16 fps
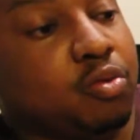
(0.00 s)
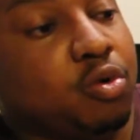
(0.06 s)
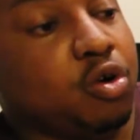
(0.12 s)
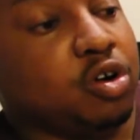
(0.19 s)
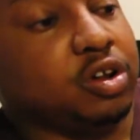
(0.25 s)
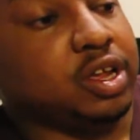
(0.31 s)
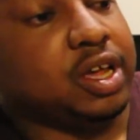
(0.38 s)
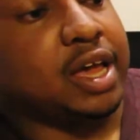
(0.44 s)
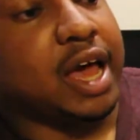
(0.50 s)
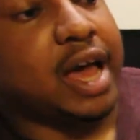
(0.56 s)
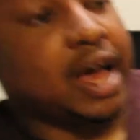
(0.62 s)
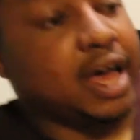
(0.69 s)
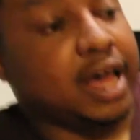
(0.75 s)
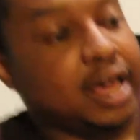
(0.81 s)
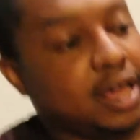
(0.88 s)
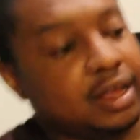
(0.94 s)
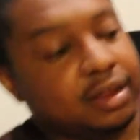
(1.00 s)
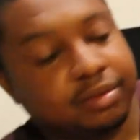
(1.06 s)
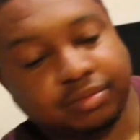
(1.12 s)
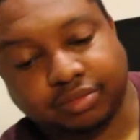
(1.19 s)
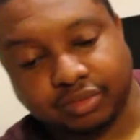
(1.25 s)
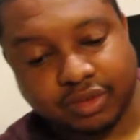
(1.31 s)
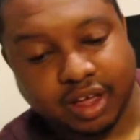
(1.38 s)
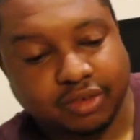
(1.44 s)
warranty guide,
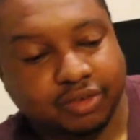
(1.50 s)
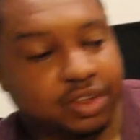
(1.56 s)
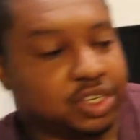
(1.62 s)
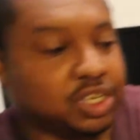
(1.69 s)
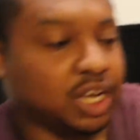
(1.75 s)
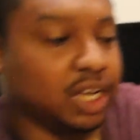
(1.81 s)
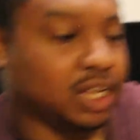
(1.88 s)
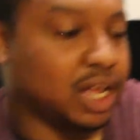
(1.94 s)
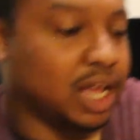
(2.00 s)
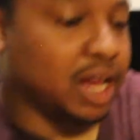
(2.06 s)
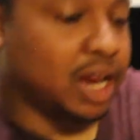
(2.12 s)
definitely check that